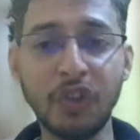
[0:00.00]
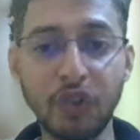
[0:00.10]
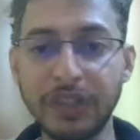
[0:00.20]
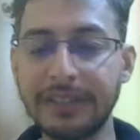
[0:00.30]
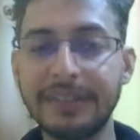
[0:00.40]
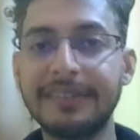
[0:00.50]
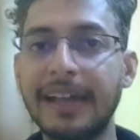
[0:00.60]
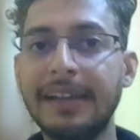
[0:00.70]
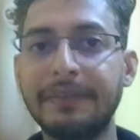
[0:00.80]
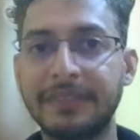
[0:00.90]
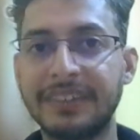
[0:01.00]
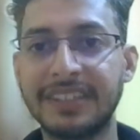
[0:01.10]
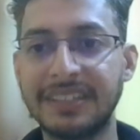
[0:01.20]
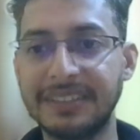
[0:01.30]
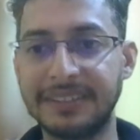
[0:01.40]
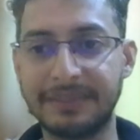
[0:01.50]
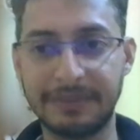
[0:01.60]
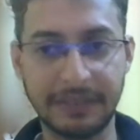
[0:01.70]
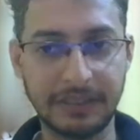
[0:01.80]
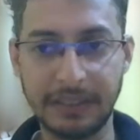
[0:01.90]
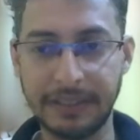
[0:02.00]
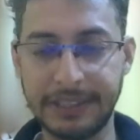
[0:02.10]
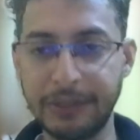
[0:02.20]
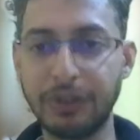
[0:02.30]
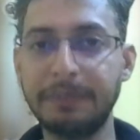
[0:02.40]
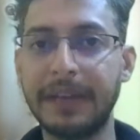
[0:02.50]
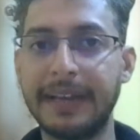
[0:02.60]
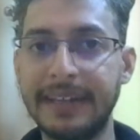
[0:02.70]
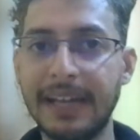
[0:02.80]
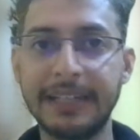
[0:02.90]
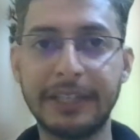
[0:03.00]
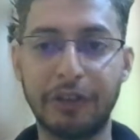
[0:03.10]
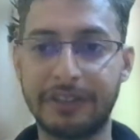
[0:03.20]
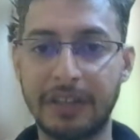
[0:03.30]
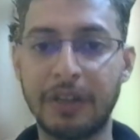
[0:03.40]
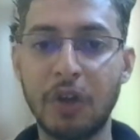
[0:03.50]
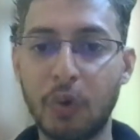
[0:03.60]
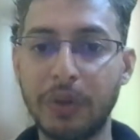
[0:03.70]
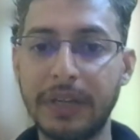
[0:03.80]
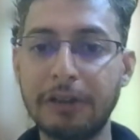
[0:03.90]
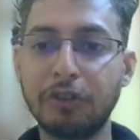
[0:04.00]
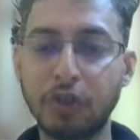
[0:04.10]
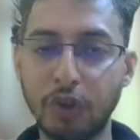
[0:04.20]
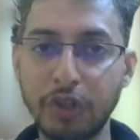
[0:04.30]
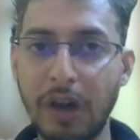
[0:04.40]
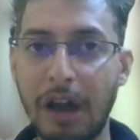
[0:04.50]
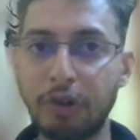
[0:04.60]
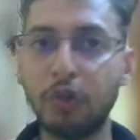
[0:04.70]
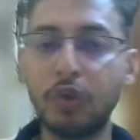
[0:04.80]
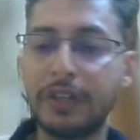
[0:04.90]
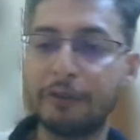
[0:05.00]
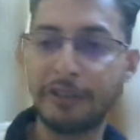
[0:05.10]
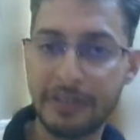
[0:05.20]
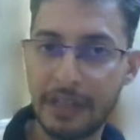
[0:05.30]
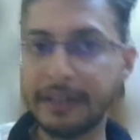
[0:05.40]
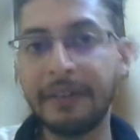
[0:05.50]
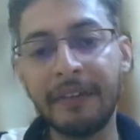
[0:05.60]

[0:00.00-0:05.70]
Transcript: So this is the theory behind the QSL. When I will show you how to do QSL,